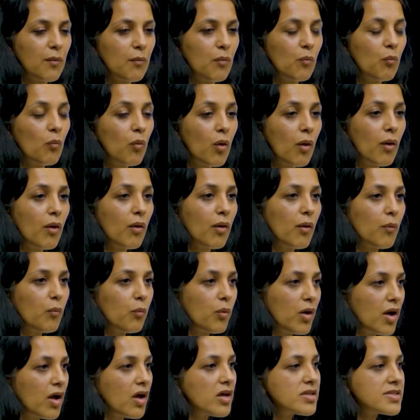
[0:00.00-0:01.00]
What
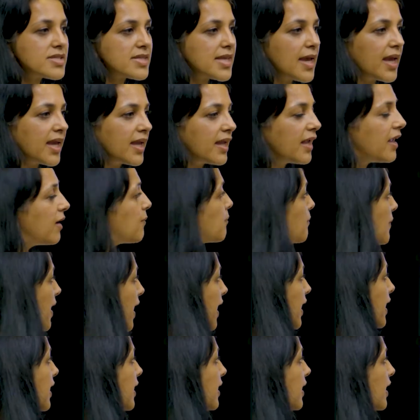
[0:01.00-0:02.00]
words they
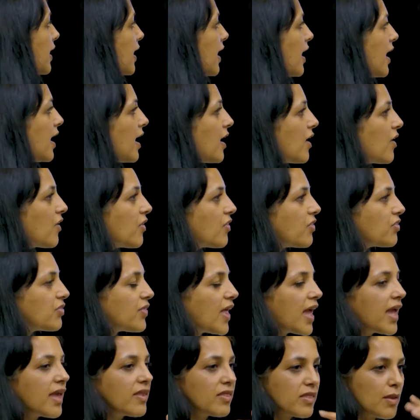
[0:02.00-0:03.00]
make,
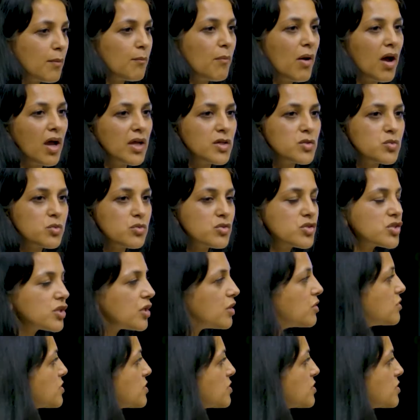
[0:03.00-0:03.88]
the mind will do.